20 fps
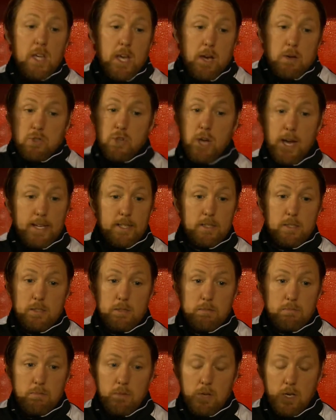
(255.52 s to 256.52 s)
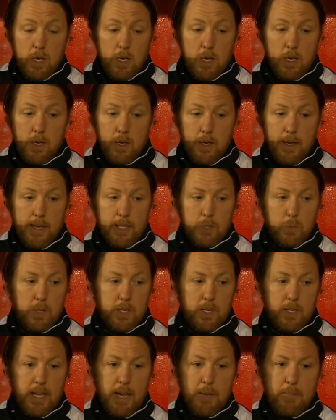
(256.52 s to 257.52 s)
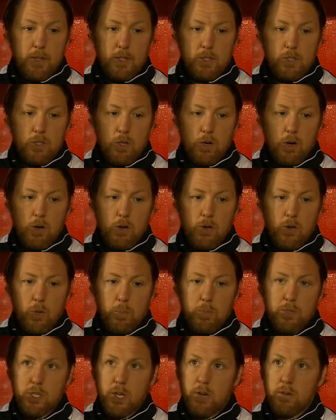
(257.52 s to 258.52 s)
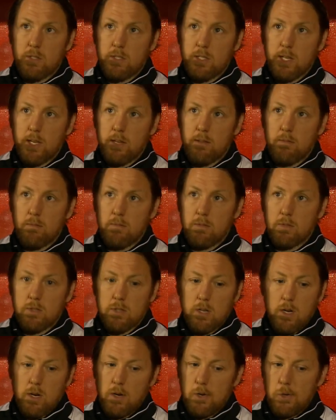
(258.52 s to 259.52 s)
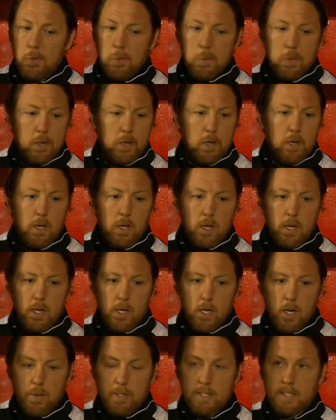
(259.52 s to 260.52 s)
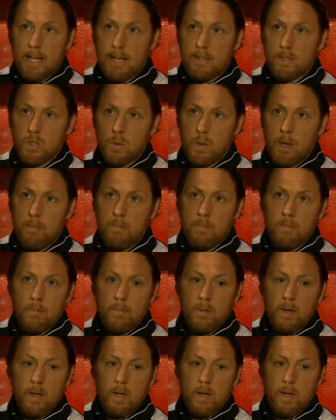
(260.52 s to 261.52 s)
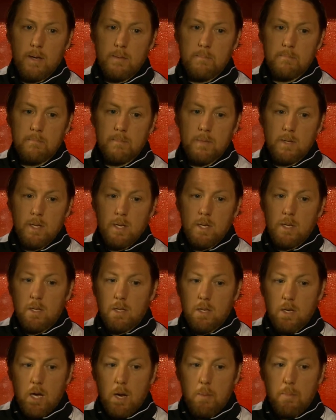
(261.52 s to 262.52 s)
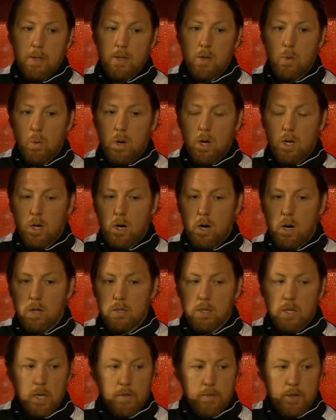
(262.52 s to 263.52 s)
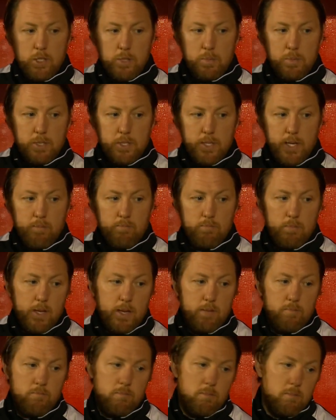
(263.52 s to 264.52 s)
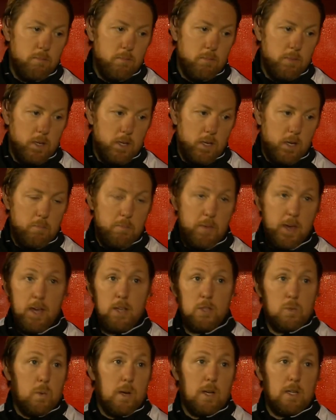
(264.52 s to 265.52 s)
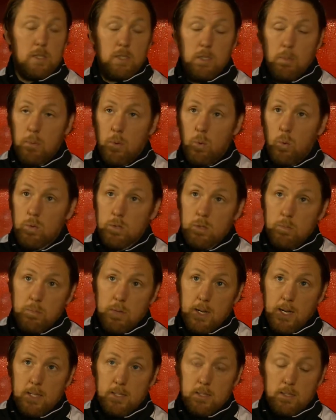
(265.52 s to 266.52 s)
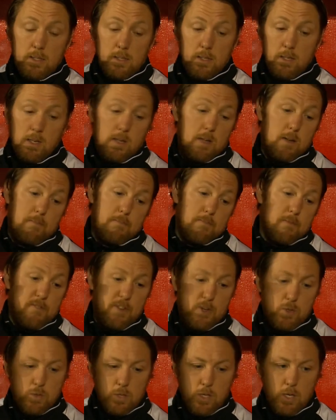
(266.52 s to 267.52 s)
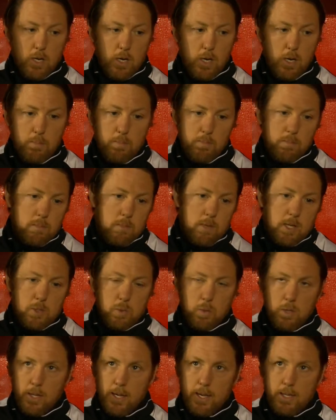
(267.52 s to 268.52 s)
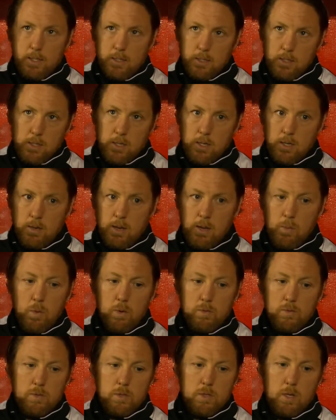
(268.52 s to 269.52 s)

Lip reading: Yeah, Trey's. He's one of them that's got an opportunity, so you know it's down to him. You come in, you work hard and give 100%. Then you know me as well as supporters and players, officials at the club, and that's what they want.